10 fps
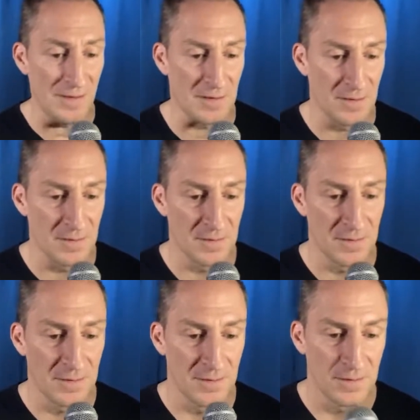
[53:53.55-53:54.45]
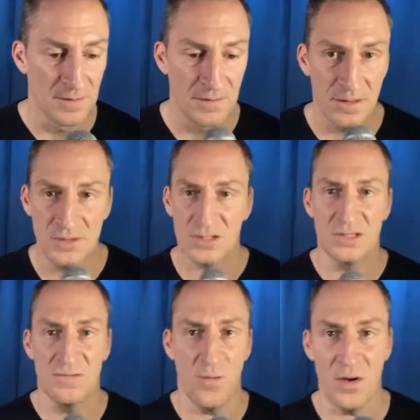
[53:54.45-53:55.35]
it. They just
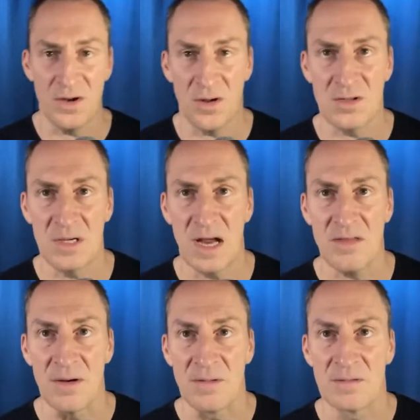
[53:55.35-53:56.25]
avoid it altogether.